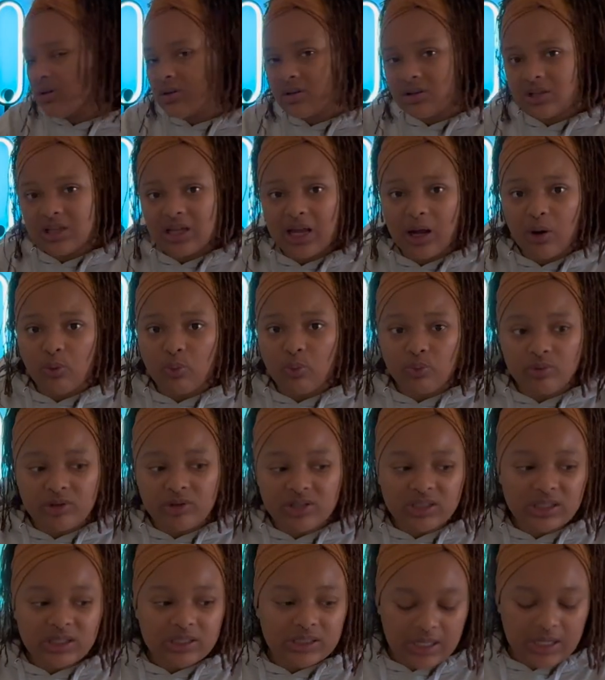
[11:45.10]
like a
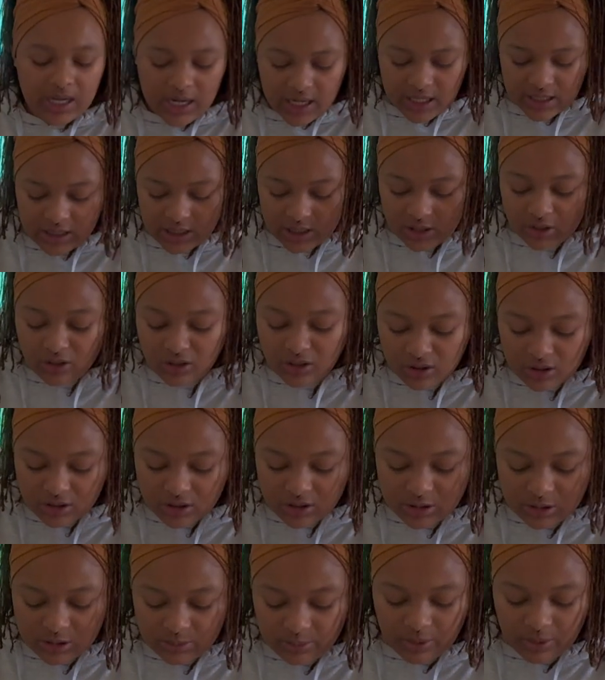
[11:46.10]
really tiny hook
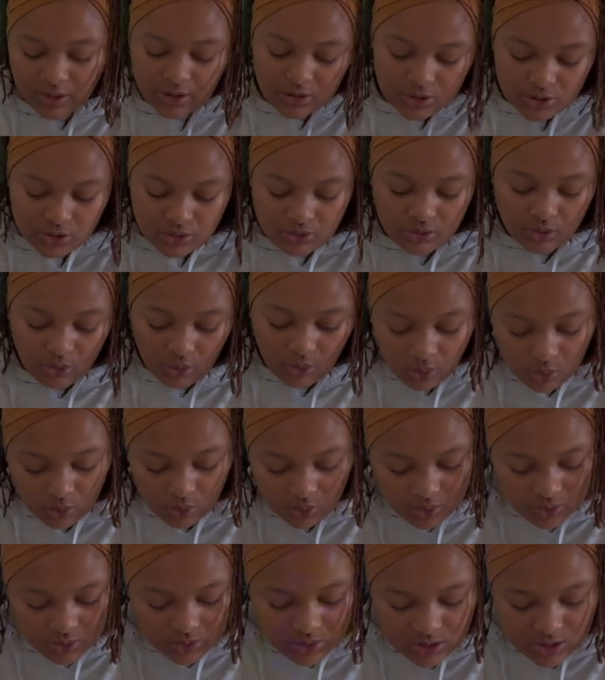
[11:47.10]
to puncture the
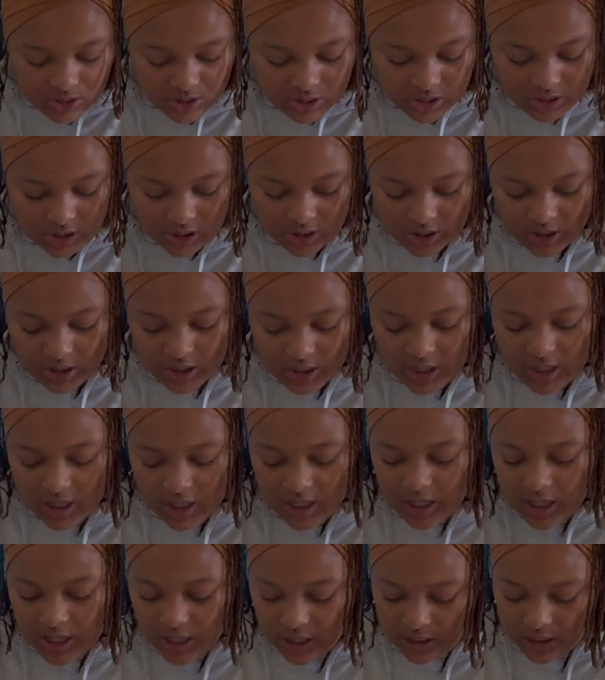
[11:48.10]
holes.
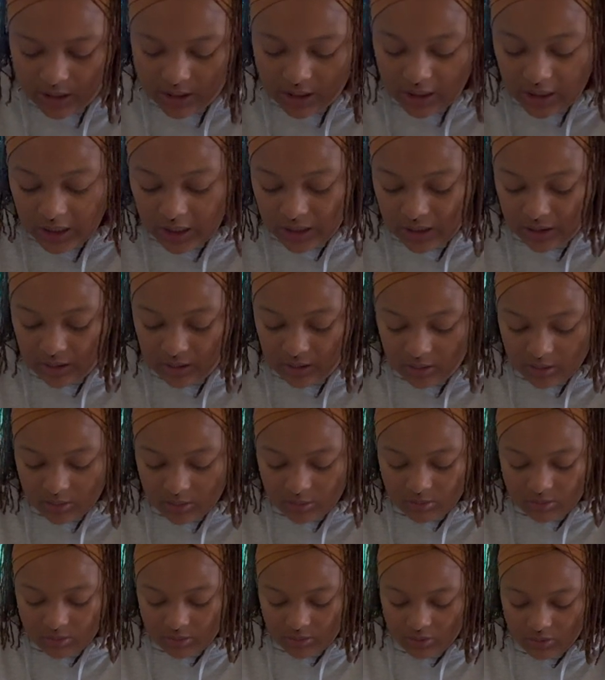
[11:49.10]
And then
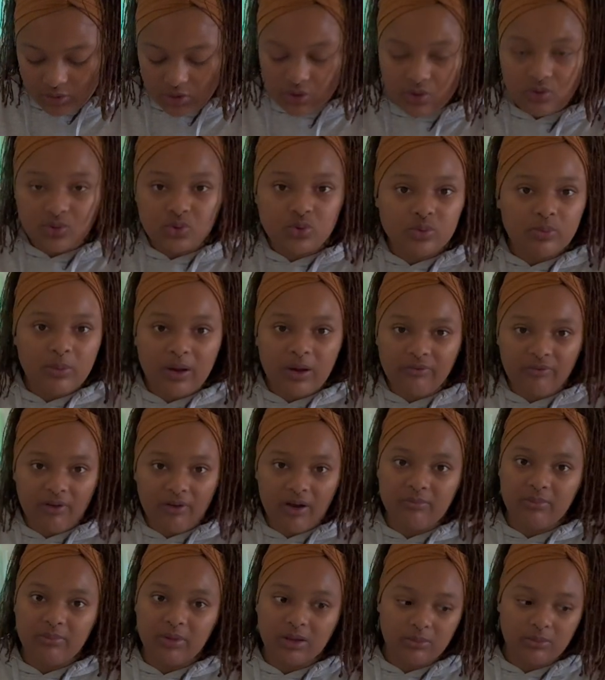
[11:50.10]
used my
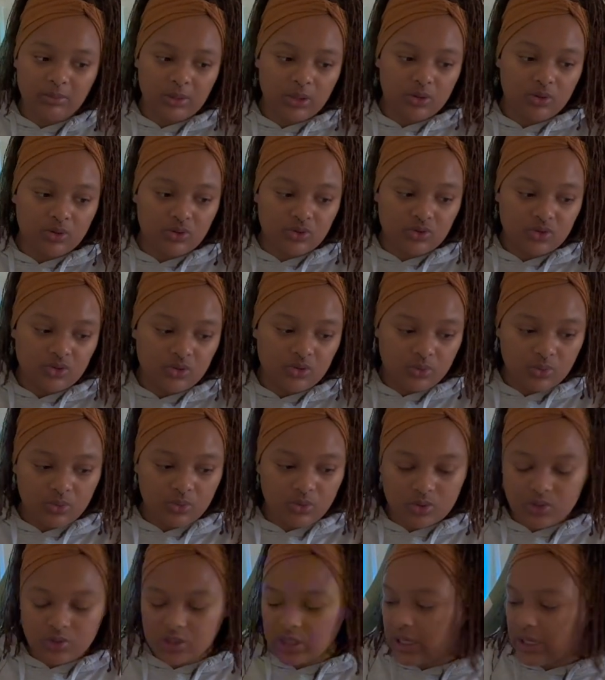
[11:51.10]
5mm to
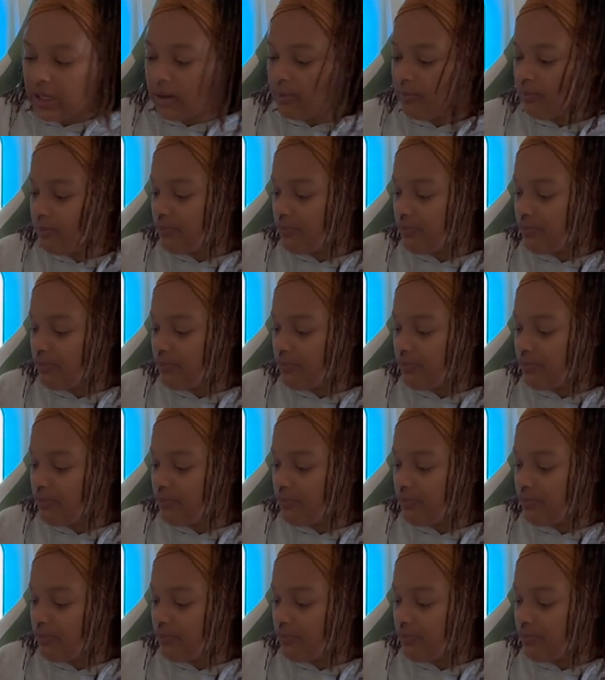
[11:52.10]
crochet it.